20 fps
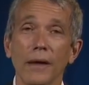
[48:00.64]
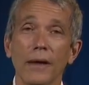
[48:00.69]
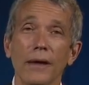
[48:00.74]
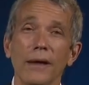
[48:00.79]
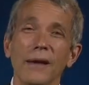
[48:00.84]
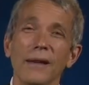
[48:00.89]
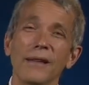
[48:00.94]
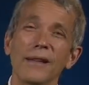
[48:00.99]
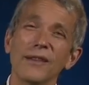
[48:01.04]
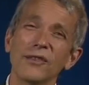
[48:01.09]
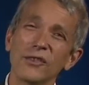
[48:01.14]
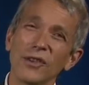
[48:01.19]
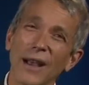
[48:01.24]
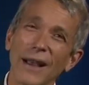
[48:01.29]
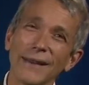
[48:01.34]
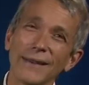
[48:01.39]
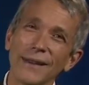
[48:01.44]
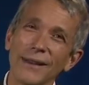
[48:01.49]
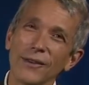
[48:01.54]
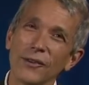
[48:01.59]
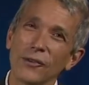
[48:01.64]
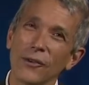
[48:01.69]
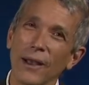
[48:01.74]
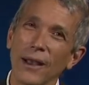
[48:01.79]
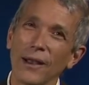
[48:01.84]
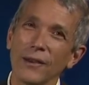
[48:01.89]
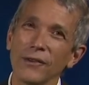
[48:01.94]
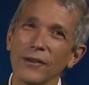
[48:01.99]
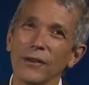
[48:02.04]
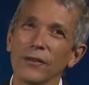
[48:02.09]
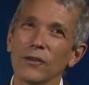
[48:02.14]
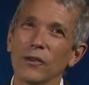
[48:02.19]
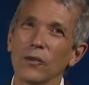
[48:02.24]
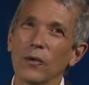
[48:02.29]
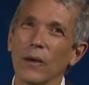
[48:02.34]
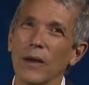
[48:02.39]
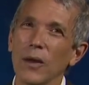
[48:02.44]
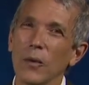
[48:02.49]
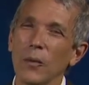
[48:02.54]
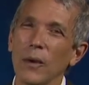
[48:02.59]
The shotgun strategy is a
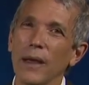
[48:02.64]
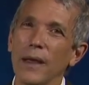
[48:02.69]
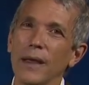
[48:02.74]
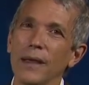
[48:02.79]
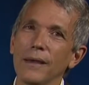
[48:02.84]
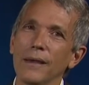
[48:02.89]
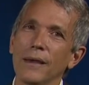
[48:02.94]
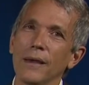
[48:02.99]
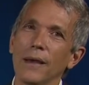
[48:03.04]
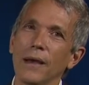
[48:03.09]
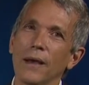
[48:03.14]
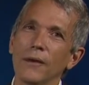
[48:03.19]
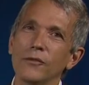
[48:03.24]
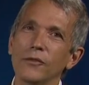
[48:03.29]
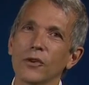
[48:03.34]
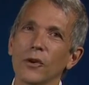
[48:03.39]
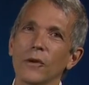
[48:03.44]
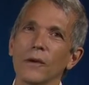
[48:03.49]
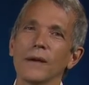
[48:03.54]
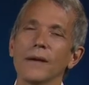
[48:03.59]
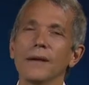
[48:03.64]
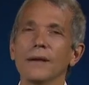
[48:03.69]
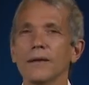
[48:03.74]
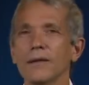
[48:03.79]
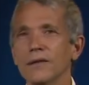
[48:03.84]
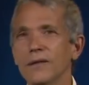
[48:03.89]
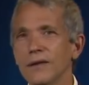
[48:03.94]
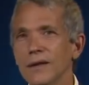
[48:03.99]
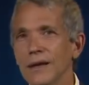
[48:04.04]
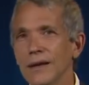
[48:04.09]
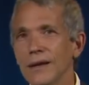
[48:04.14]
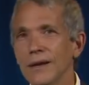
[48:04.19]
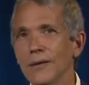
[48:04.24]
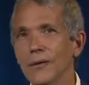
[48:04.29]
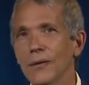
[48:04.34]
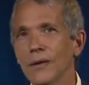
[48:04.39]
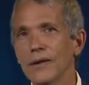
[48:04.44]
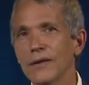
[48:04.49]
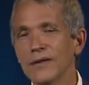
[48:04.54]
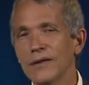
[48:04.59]
great way of turning a C
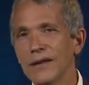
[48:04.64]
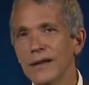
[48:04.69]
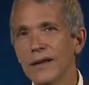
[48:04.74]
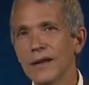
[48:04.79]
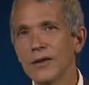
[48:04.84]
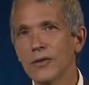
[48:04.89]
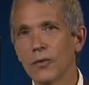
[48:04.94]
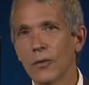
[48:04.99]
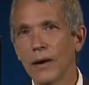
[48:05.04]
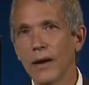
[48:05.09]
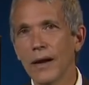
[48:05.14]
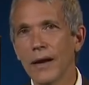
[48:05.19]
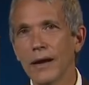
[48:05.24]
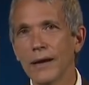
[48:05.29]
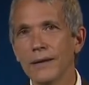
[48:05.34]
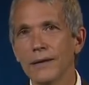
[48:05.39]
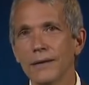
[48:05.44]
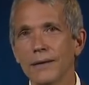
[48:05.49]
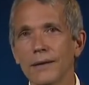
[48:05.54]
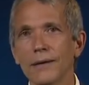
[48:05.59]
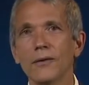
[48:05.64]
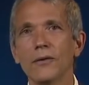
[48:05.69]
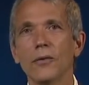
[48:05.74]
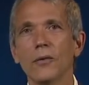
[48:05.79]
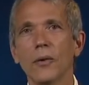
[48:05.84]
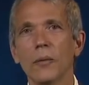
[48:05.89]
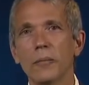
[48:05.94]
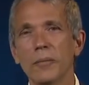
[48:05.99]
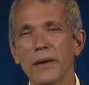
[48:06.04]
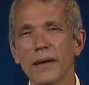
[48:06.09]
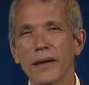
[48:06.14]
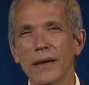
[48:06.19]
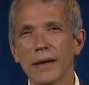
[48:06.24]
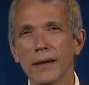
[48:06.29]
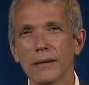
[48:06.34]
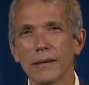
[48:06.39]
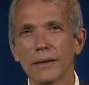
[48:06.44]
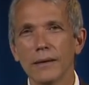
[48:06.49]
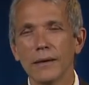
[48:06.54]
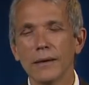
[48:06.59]
or a D grade into a B.
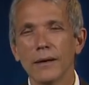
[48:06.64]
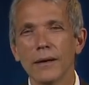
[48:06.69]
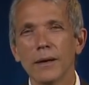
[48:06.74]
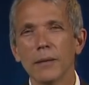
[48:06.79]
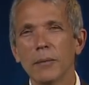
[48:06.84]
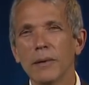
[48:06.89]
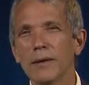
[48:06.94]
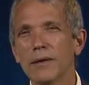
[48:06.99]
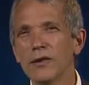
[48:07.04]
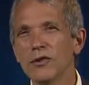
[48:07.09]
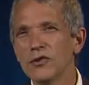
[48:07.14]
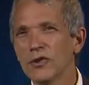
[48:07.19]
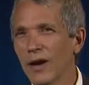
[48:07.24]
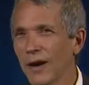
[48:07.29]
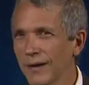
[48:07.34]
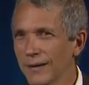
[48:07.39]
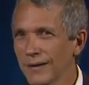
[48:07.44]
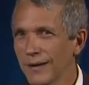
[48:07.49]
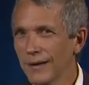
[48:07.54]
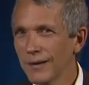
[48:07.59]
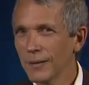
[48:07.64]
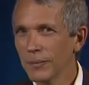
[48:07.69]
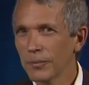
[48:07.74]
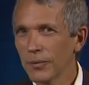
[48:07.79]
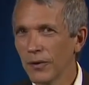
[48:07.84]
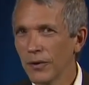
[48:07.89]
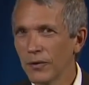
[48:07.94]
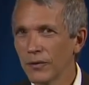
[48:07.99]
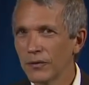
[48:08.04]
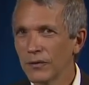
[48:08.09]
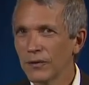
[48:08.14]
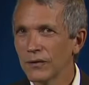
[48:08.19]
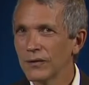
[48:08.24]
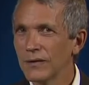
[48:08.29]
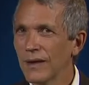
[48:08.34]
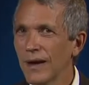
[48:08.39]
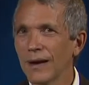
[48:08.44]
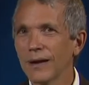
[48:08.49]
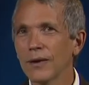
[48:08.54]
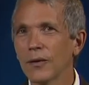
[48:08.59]
But the shotgun approach is
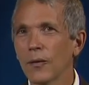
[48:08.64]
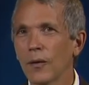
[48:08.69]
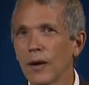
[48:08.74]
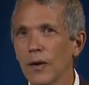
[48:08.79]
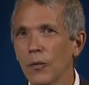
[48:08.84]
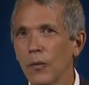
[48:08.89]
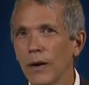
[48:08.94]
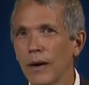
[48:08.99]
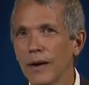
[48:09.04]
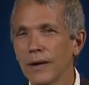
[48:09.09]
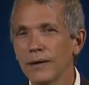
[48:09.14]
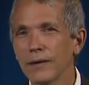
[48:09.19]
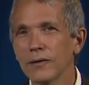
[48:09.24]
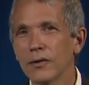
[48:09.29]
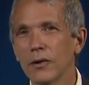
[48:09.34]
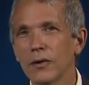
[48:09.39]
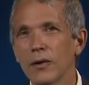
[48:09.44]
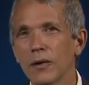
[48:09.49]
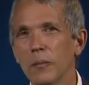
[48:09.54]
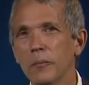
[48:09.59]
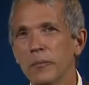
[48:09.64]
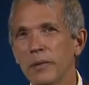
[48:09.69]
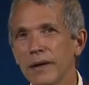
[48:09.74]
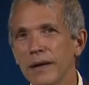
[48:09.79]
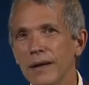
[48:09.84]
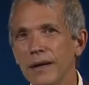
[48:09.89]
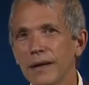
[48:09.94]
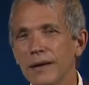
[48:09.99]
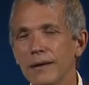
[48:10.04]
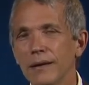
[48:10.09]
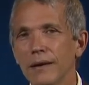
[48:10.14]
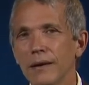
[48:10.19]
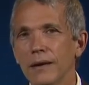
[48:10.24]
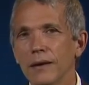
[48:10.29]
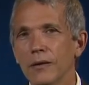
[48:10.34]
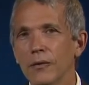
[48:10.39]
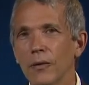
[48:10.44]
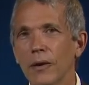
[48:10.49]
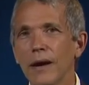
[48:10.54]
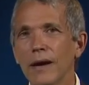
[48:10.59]
not a great way to turn a B
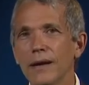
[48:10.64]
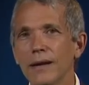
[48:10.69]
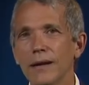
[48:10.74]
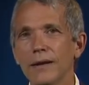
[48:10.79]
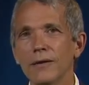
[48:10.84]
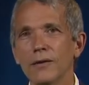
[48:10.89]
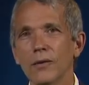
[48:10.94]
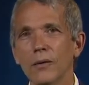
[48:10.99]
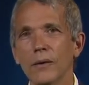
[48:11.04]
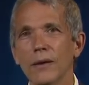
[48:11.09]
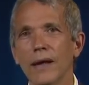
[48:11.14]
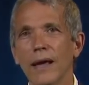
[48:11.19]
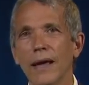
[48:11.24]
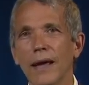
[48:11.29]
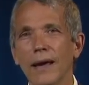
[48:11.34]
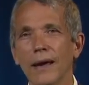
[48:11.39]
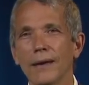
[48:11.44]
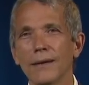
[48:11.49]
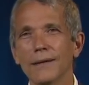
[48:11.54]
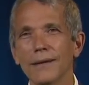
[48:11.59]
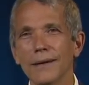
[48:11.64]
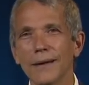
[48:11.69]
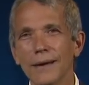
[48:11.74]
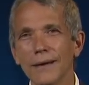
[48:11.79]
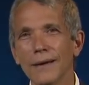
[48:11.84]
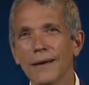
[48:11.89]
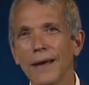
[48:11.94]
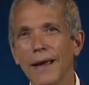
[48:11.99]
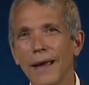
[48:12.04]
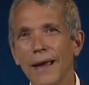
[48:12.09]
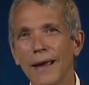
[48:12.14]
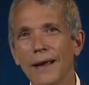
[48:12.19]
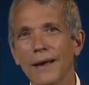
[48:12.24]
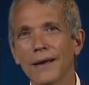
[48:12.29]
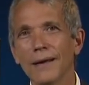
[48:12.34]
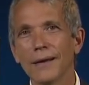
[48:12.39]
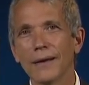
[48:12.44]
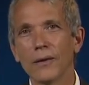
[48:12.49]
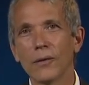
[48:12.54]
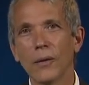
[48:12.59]
grade into an A. To get an A
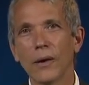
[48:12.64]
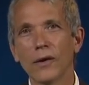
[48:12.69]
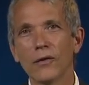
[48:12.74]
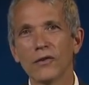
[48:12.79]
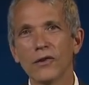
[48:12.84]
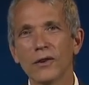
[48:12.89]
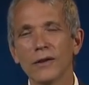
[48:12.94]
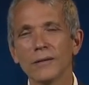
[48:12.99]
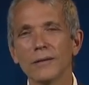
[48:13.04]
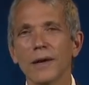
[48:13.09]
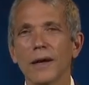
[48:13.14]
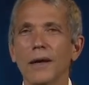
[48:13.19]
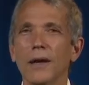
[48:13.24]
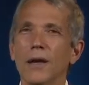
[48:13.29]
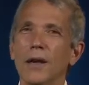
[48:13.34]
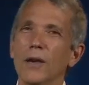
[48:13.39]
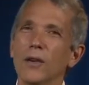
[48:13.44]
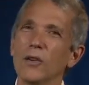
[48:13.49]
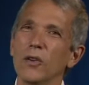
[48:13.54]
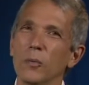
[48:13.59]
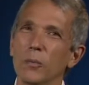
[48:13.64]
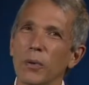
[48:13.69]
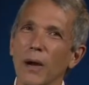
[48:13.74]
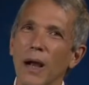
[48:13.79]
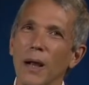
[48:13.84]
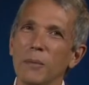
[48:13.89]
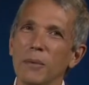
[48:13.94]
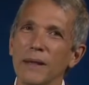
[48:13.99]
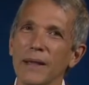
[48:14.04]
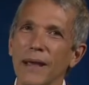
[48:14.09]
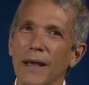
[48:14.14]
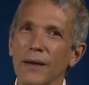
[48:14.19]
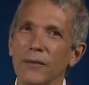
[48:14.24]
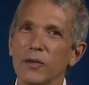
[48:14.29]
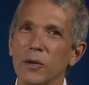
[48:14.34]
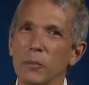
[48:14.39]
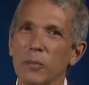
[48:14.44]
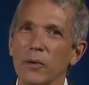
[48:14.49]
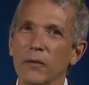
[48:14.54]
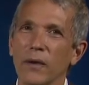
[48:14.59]
on a question, you'll probably have to
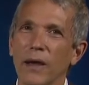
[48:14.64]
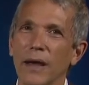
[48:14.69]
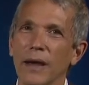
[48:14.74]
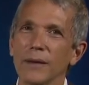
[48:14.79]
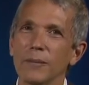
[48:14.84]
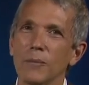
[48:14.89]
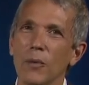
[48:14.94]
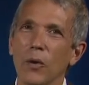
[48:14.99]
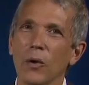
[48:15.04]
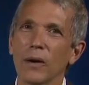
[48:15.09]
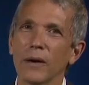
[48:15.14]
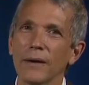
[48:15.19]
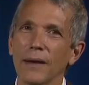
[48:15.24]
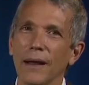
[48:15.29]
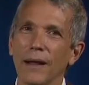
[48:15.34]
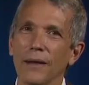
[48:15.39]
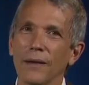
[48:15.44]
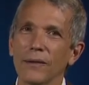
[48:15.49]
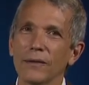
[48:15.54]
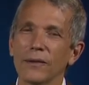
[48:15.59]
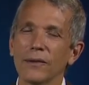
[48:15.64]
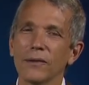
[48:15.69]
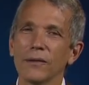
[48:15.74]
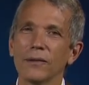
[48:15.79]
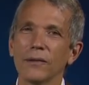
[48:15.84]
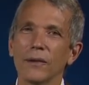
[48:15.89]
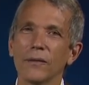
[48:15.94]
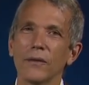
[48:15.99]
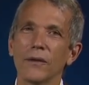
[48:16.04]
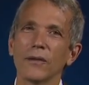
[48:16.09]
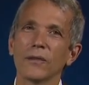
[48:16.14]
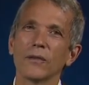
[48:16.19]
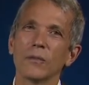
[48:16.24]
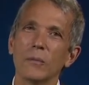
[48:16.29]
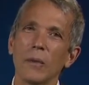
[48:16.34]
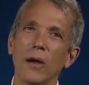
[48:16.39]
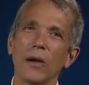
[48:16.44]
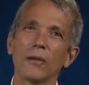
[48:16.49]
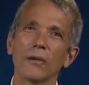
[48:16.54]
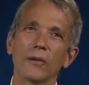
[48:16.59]
provide more analysis of a
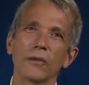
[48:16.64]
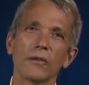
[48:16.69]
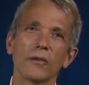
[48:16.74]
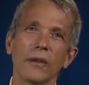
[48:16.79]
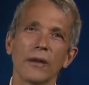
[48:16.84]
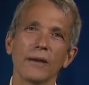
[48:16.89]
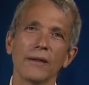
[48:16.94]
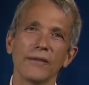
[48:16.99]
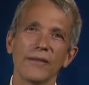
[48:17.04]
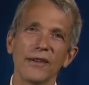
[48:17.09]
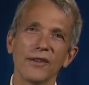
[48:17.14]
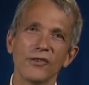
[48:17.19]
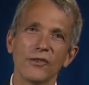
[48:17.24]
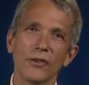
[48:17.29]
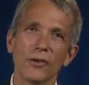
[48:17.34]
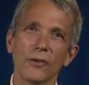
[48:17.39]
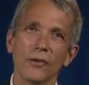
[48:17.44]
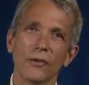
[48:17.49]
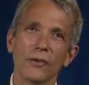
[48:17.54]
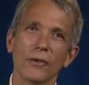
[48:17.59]
smaller set of issues.